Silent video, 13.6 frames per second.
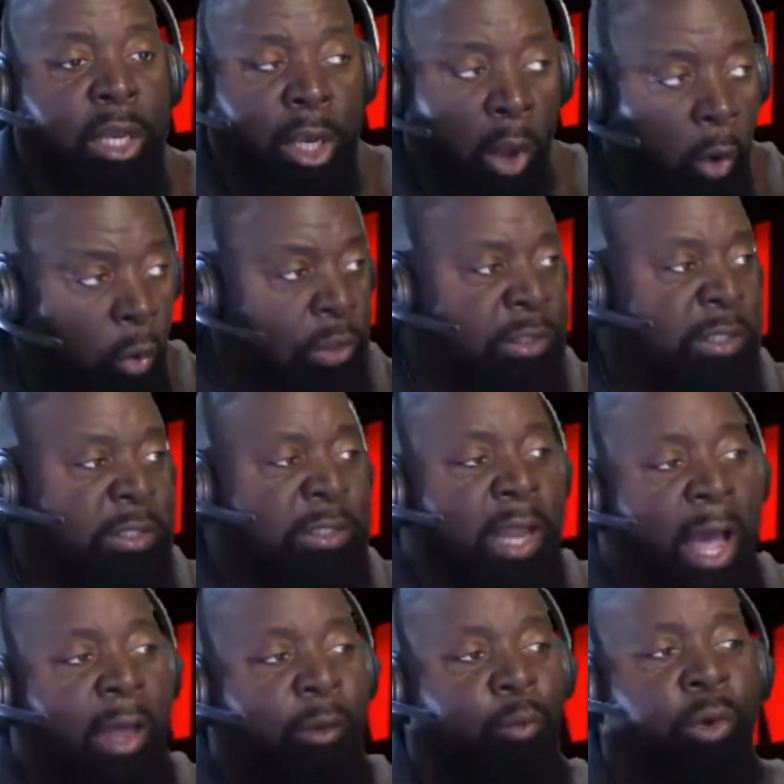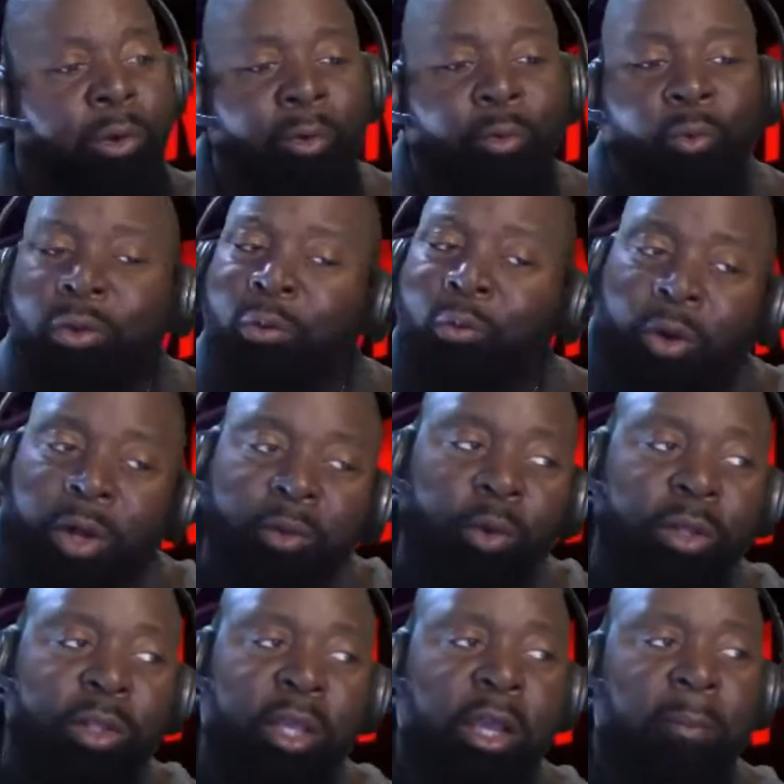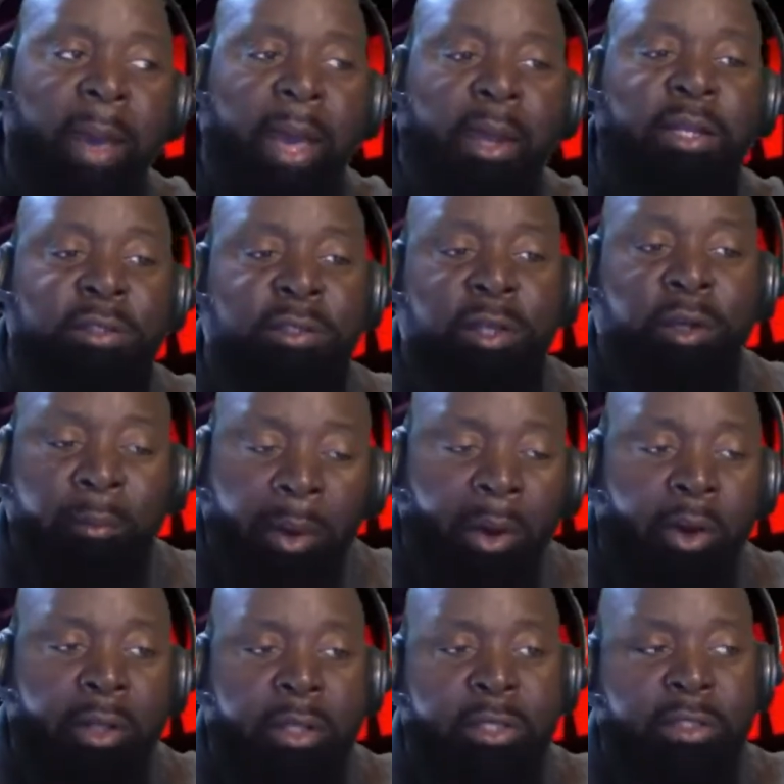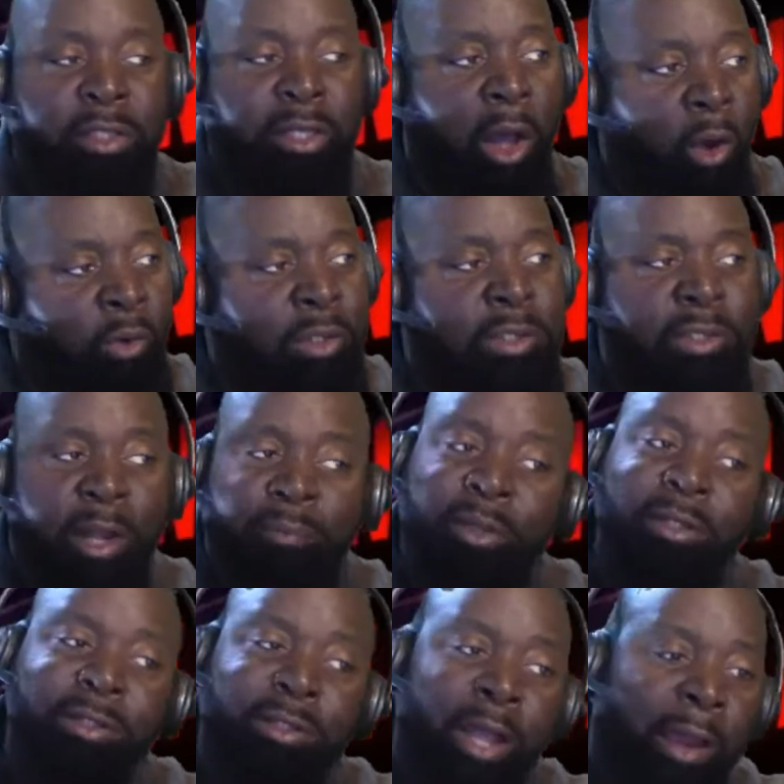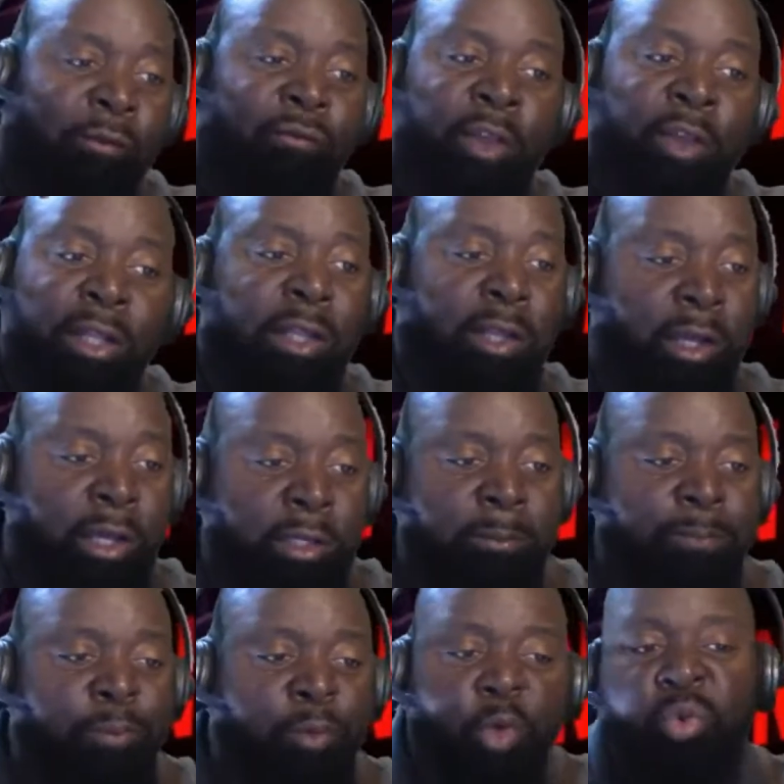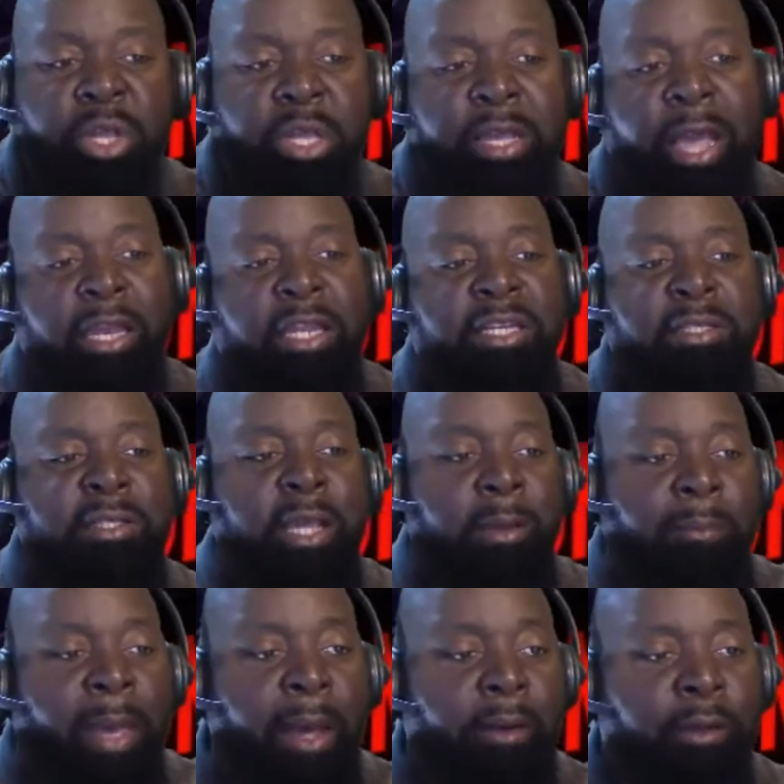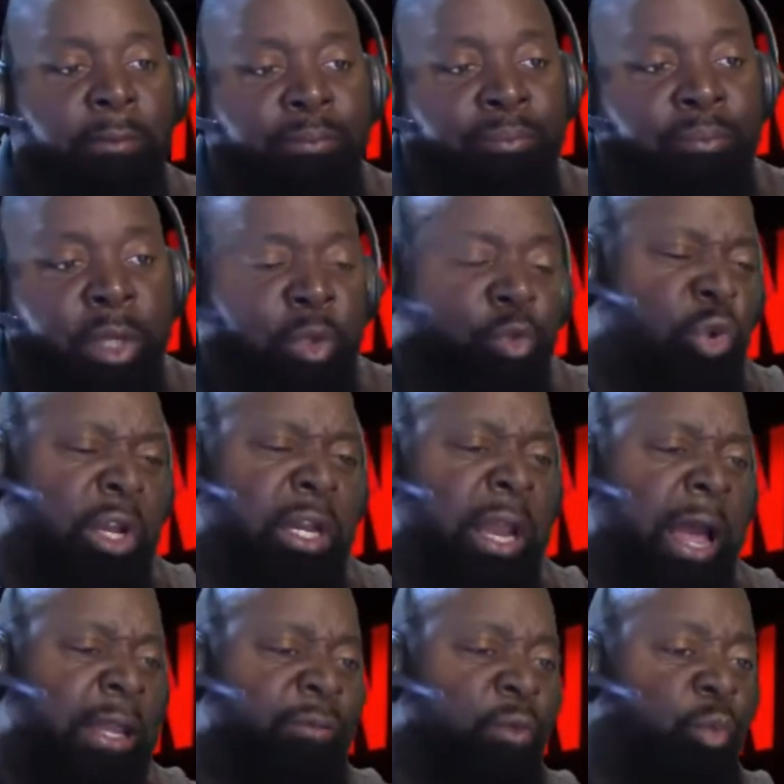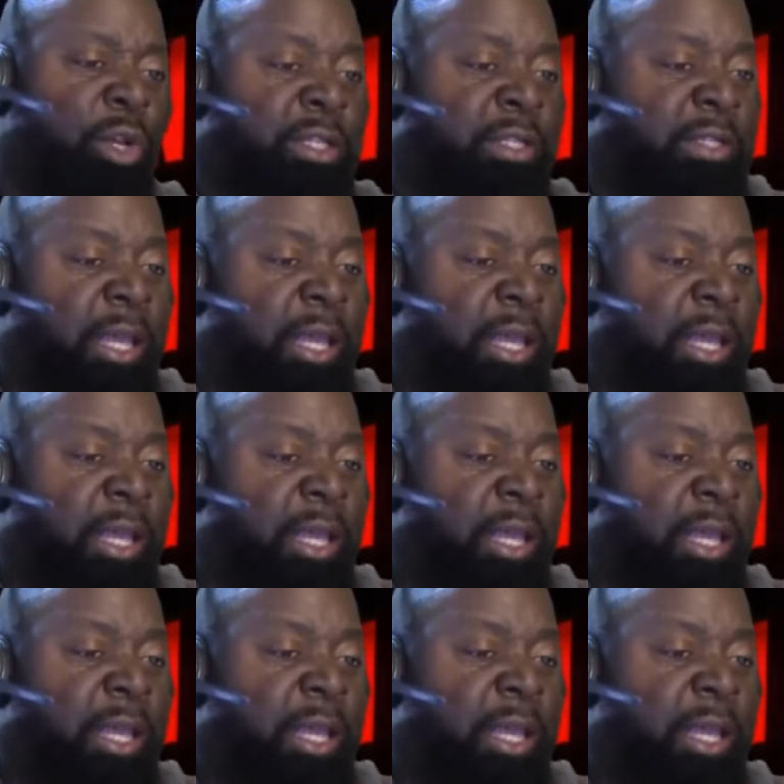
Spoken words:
Long as it's not, one thing about us in America is as long as something's not affecting us, we ain't got nothing to say about it. It's really not even really